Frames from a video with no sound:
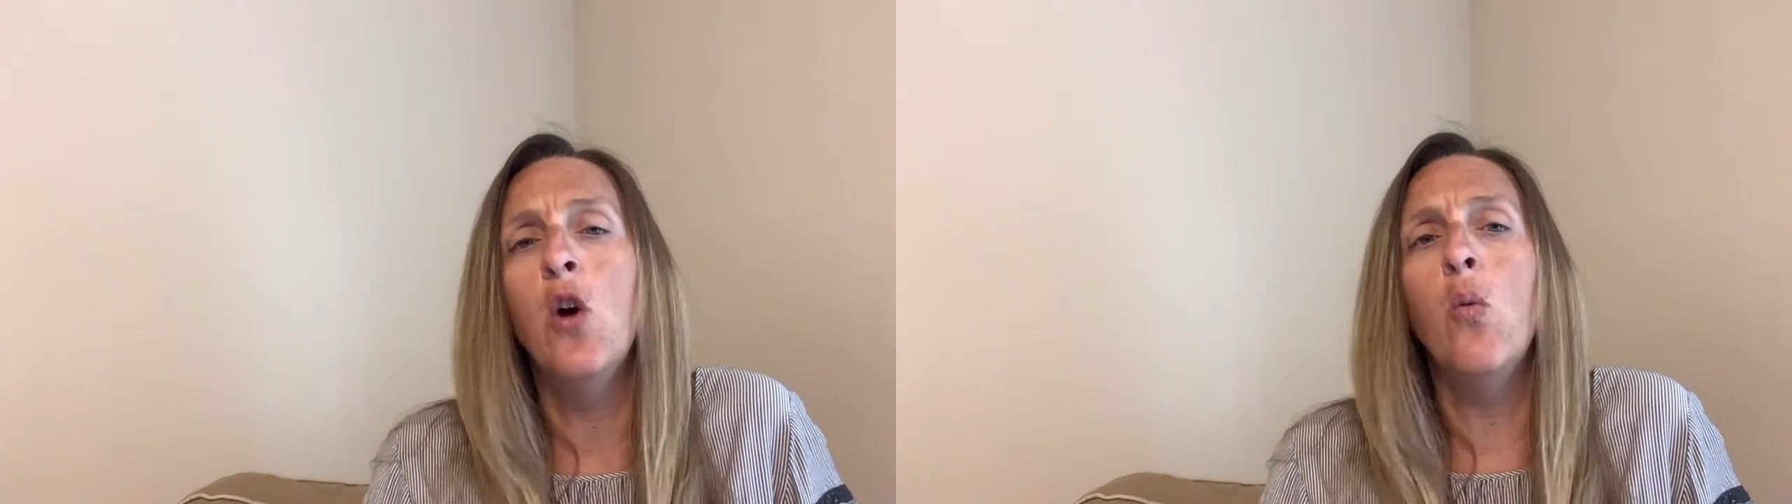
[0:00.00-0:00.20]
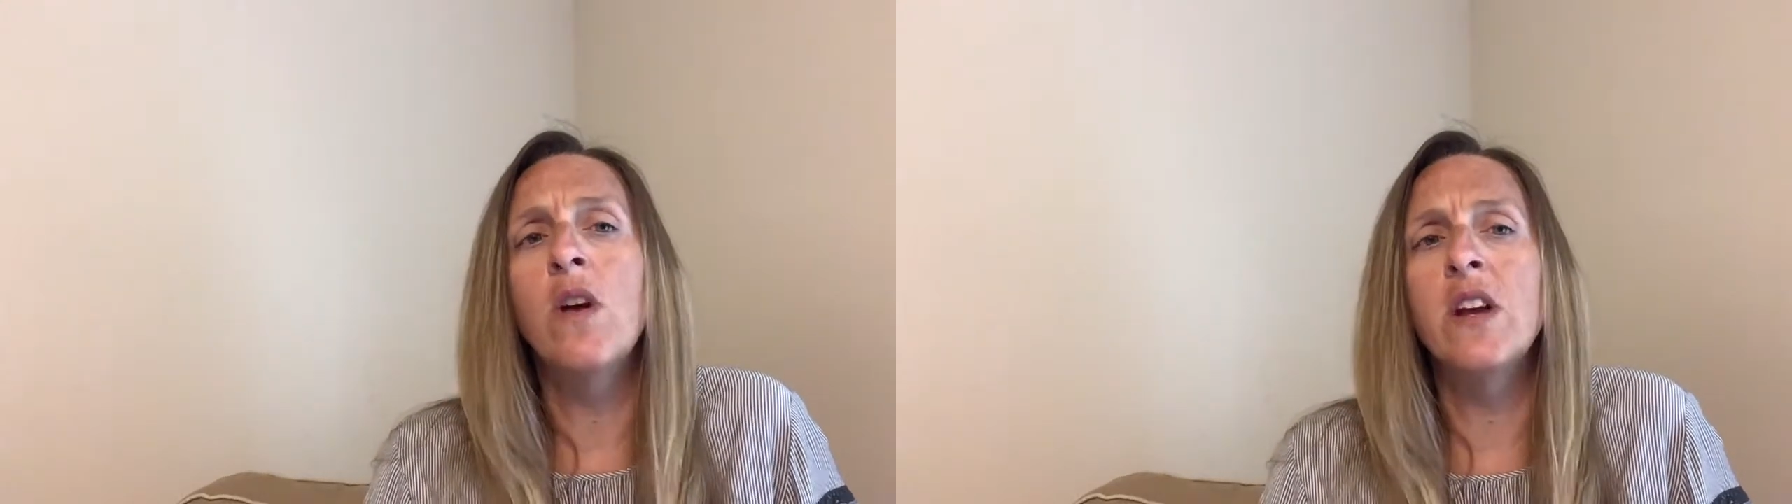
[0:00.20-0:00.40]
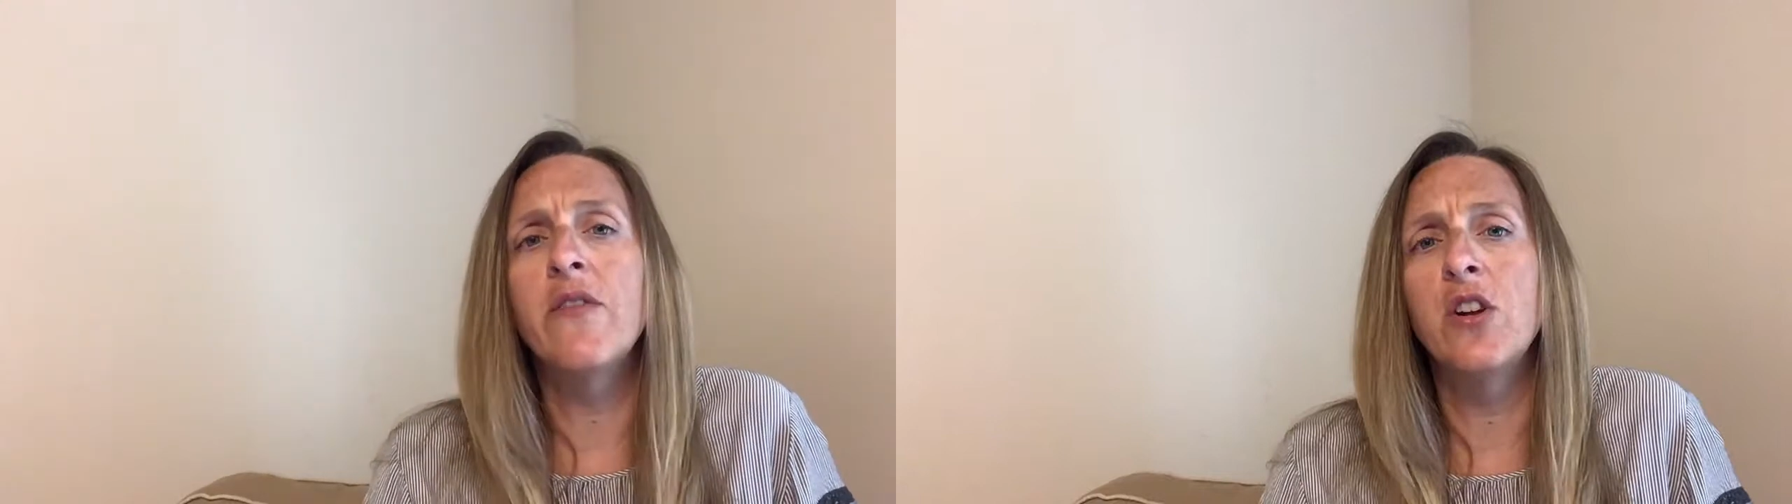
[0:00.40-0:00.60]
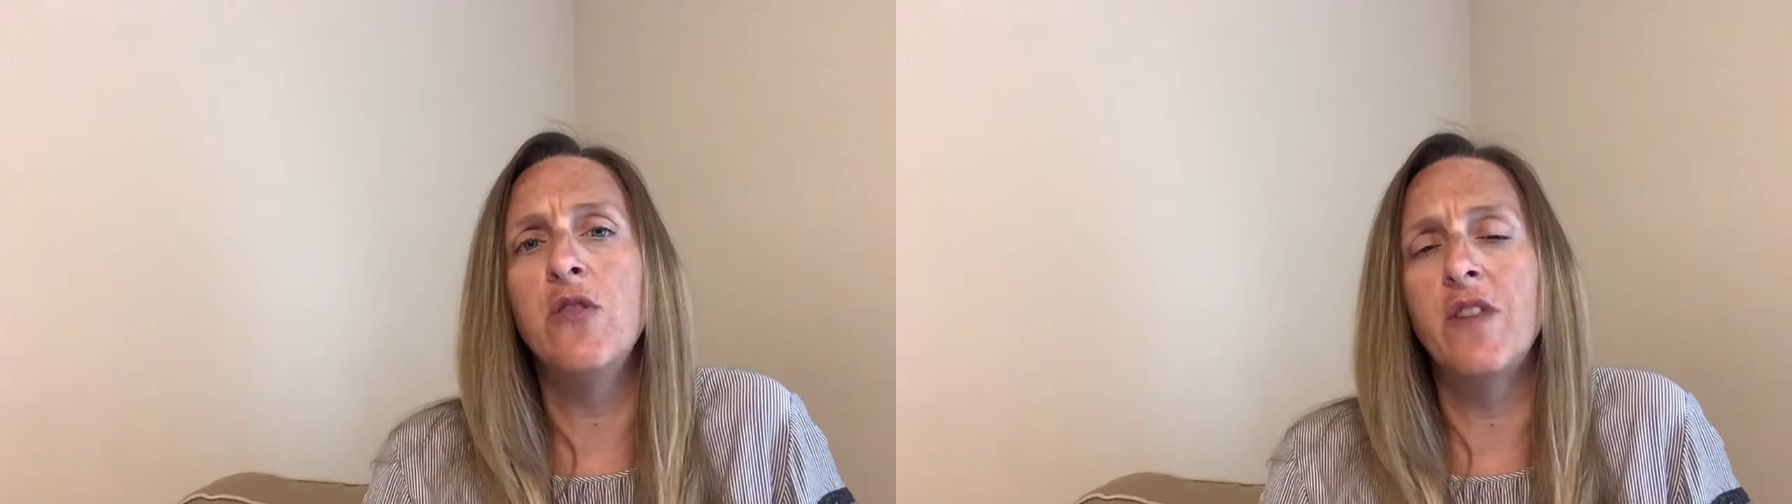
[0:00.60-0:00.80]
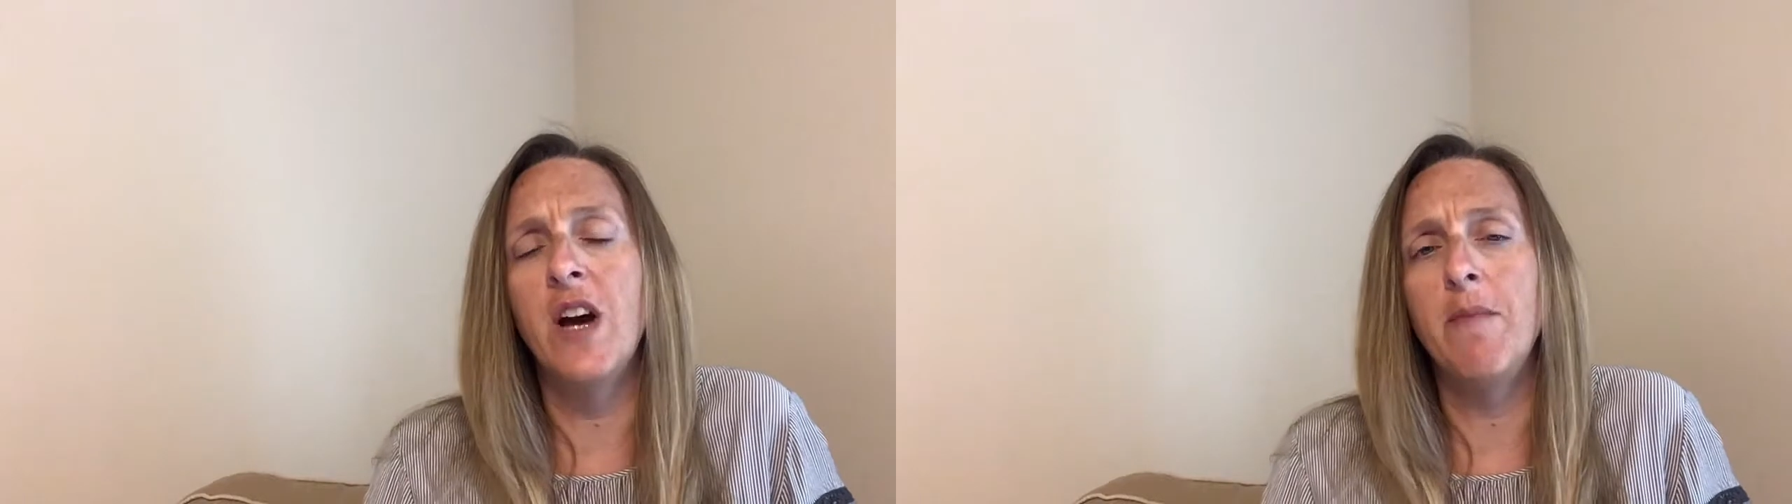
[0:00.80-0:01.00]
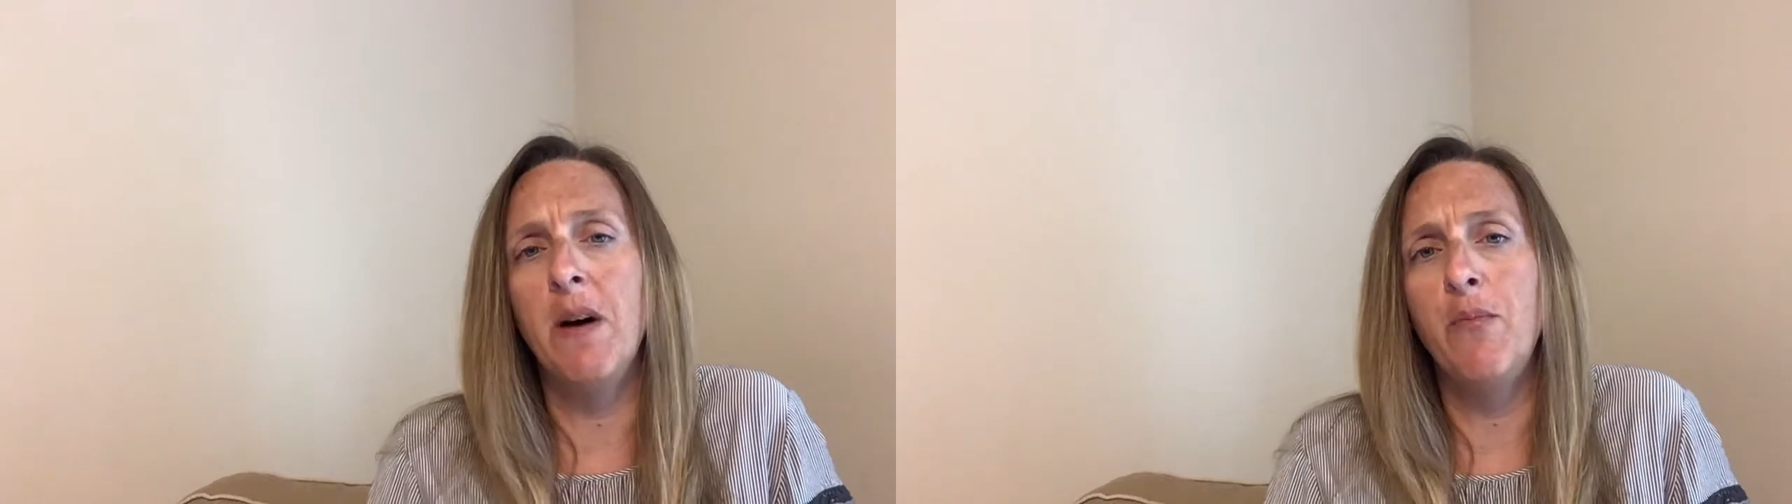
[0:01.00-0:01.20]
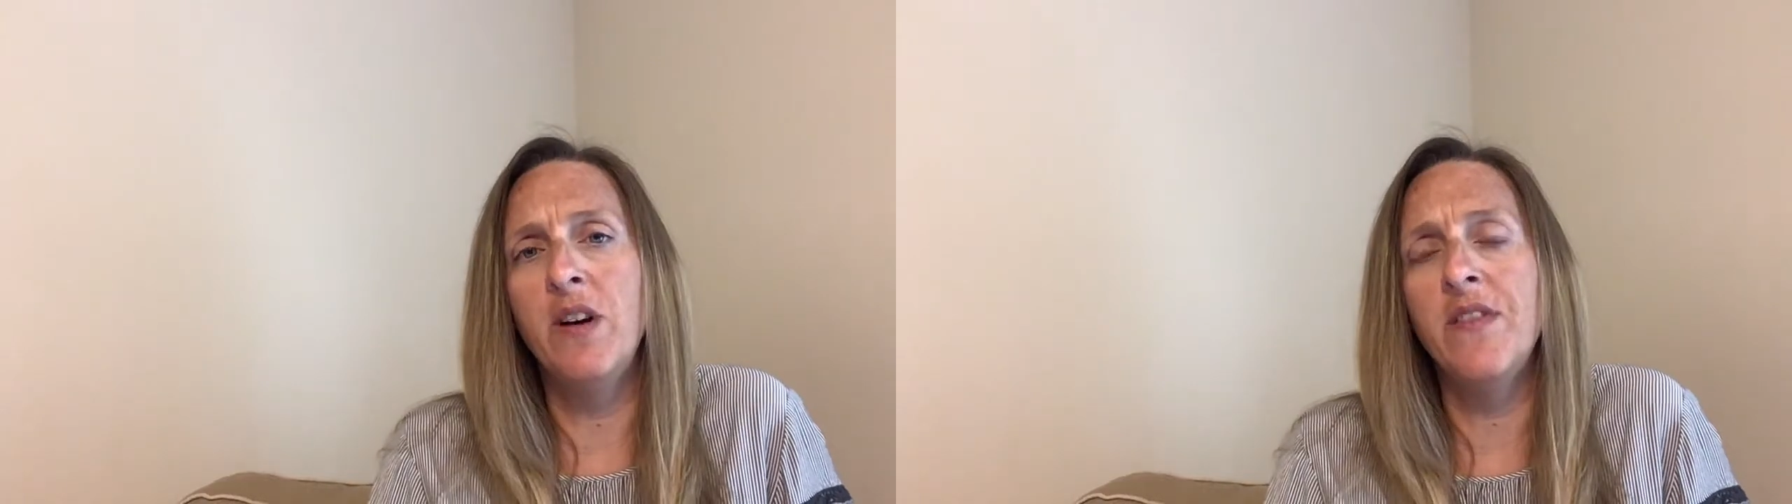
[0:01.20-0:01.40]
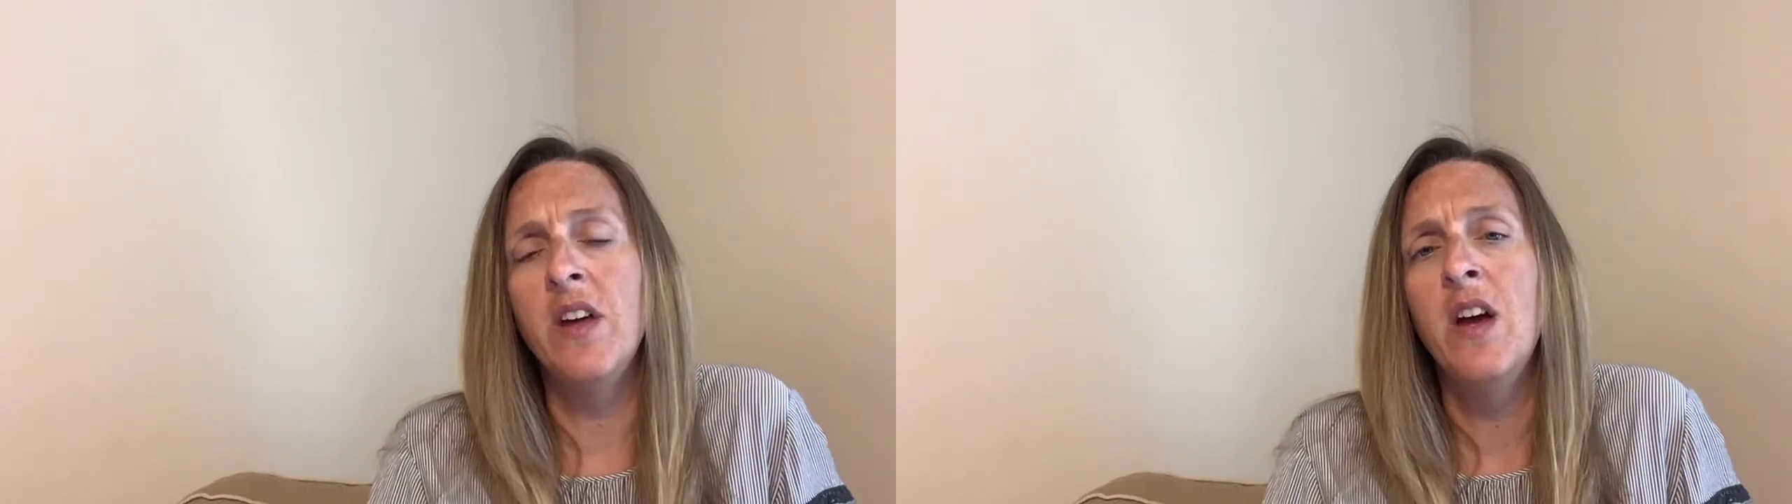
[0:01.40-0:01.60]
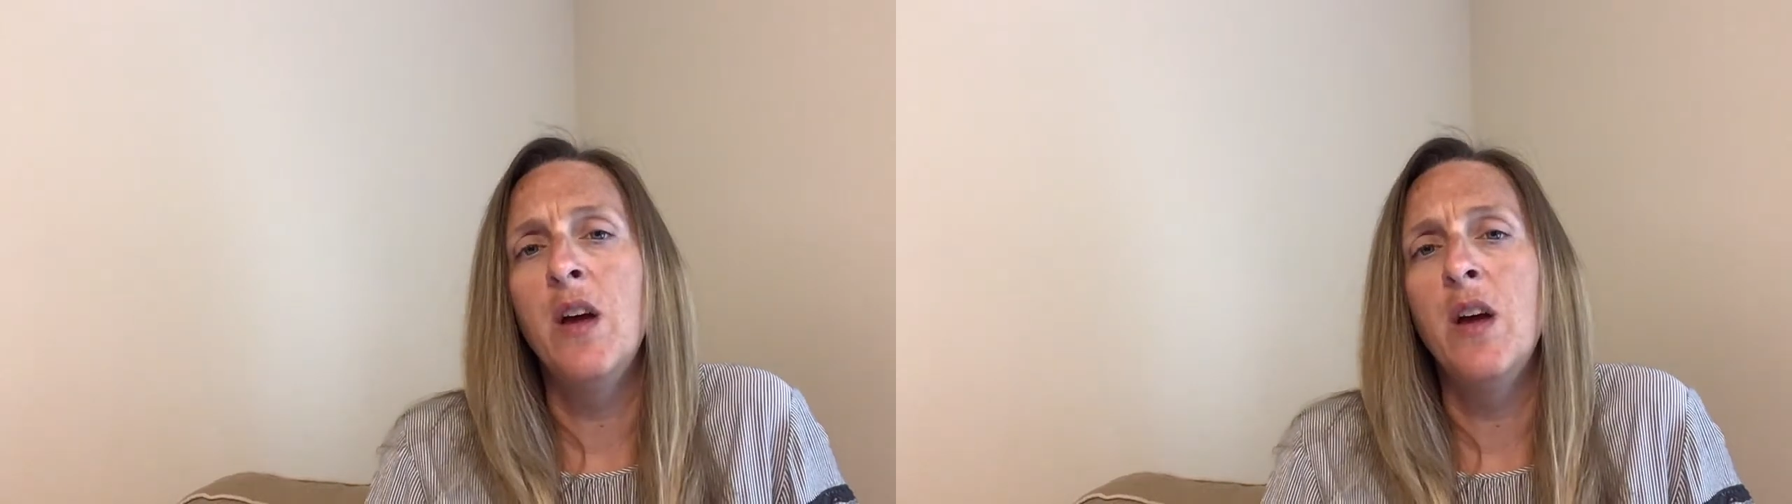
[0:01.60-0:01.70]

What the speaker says: whatever you've come up with.